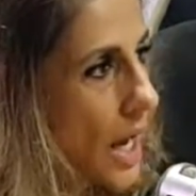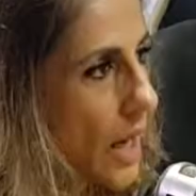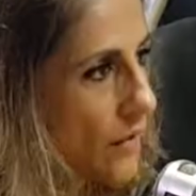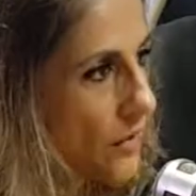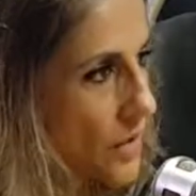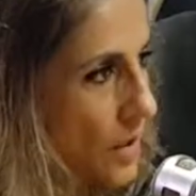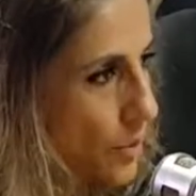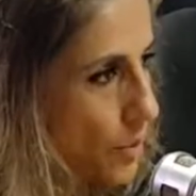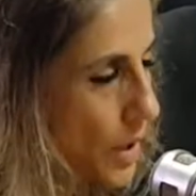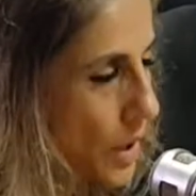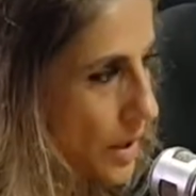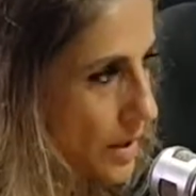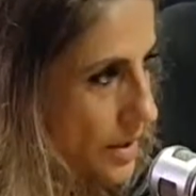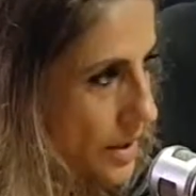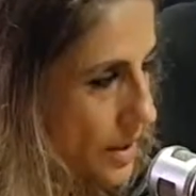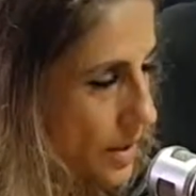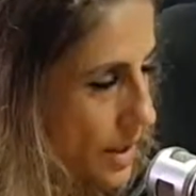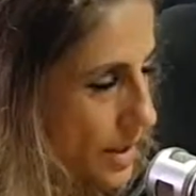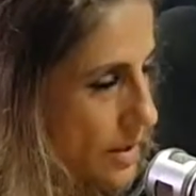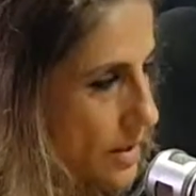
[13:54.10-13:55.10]
After
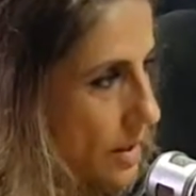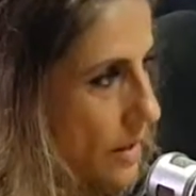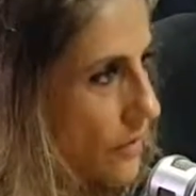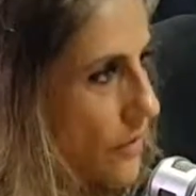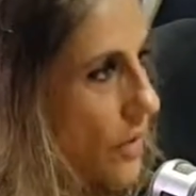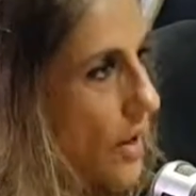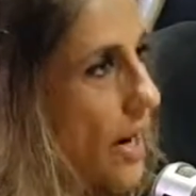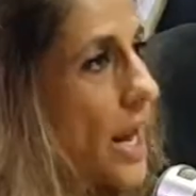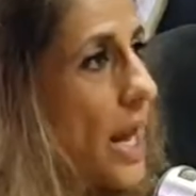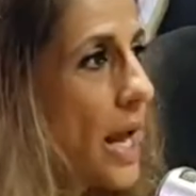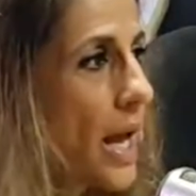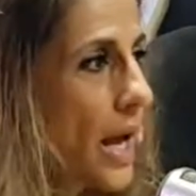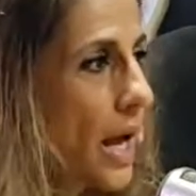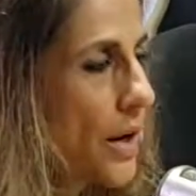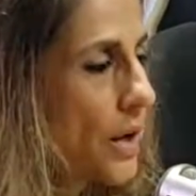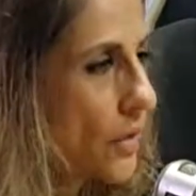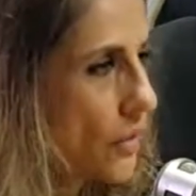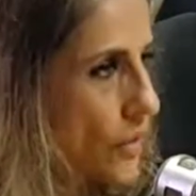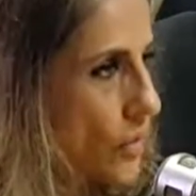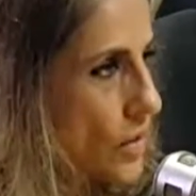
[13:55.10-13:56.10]
party, the silver,
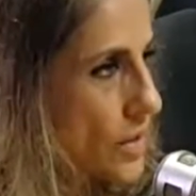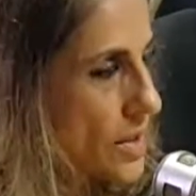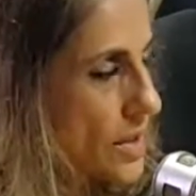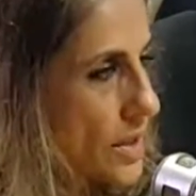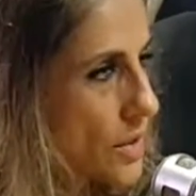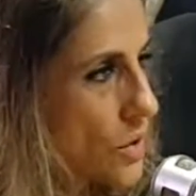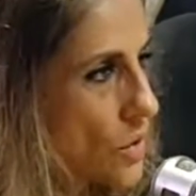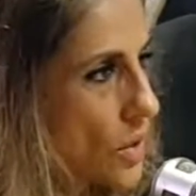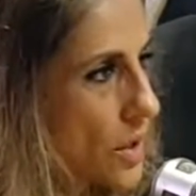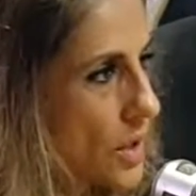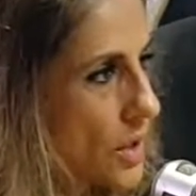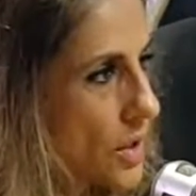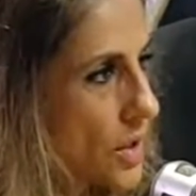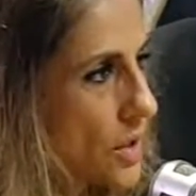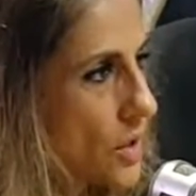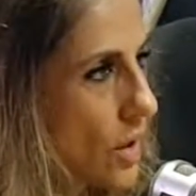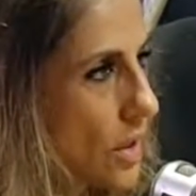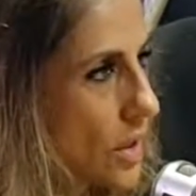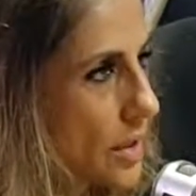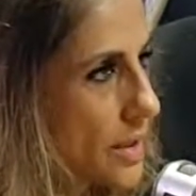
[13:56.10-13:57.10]
and of course the
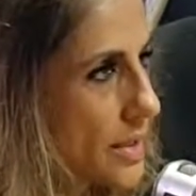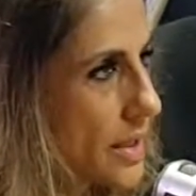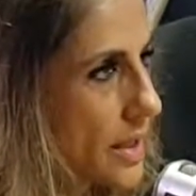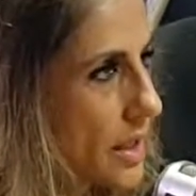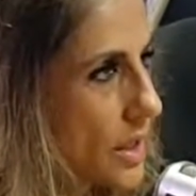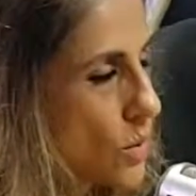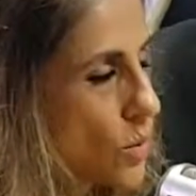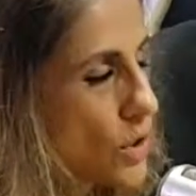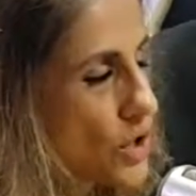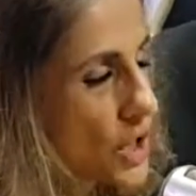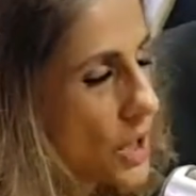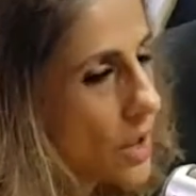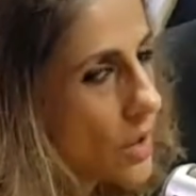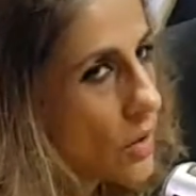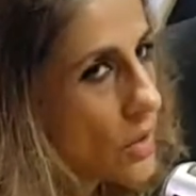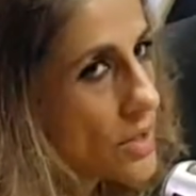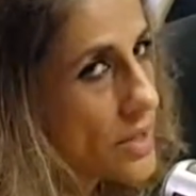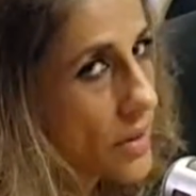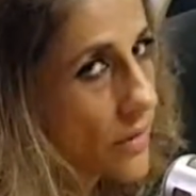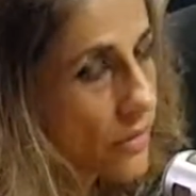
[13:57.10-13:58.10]
$200 ticket, which
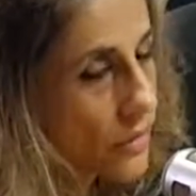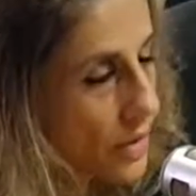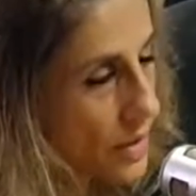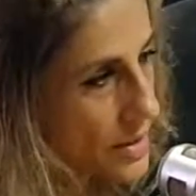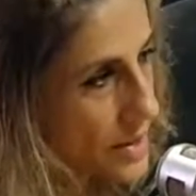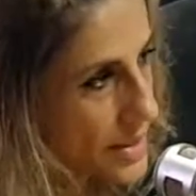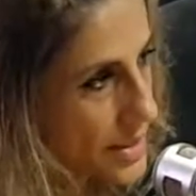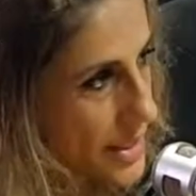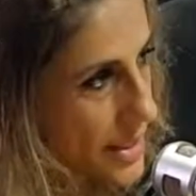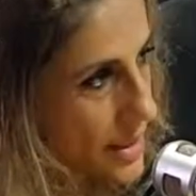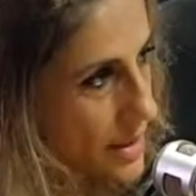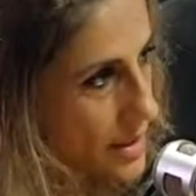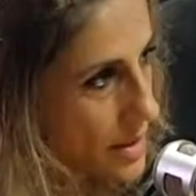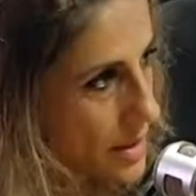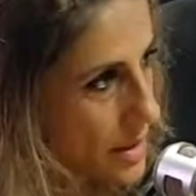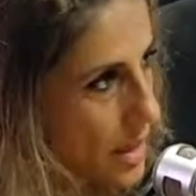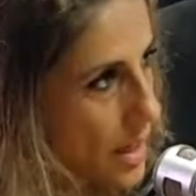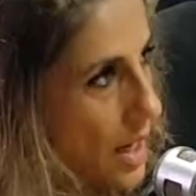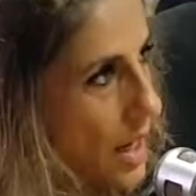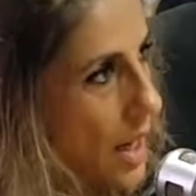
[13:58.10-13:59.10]
includes a front seat.